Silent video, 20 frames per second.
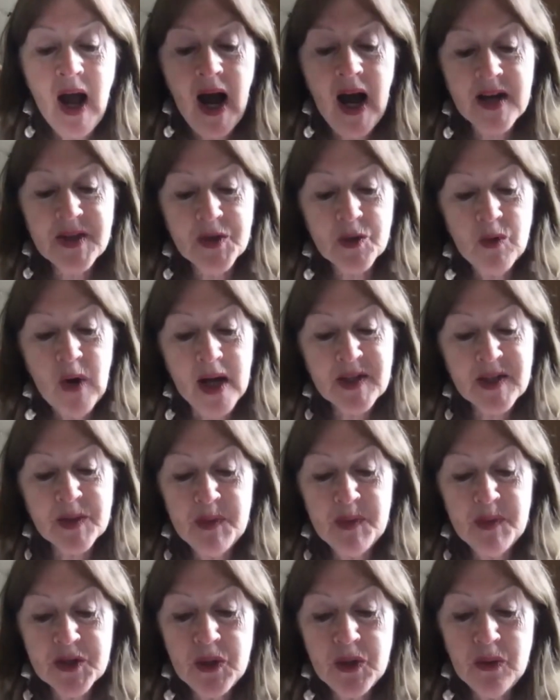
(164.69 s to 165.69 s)
as
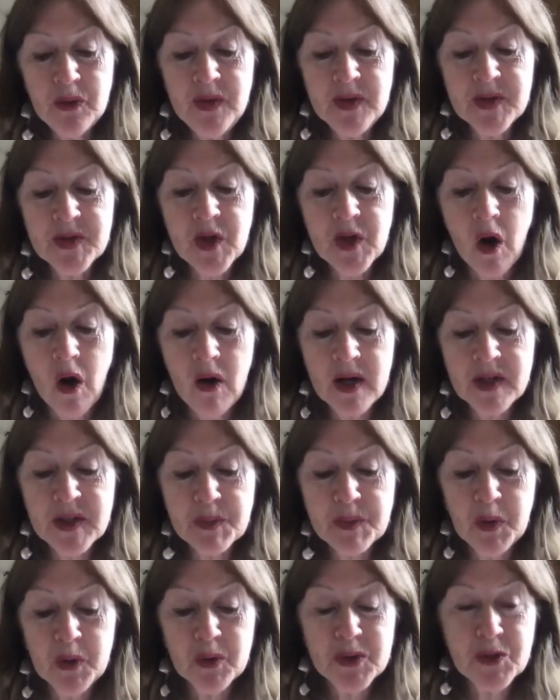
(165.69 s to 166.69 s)
Erasmus students or as
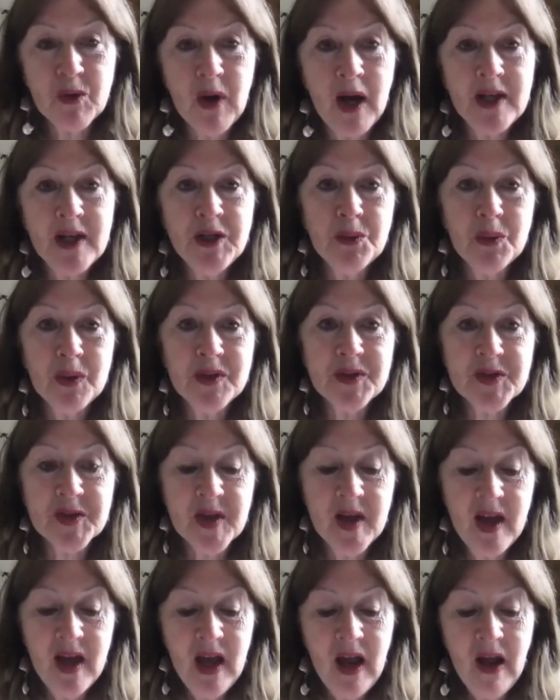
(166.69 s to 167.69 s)
postgraduates.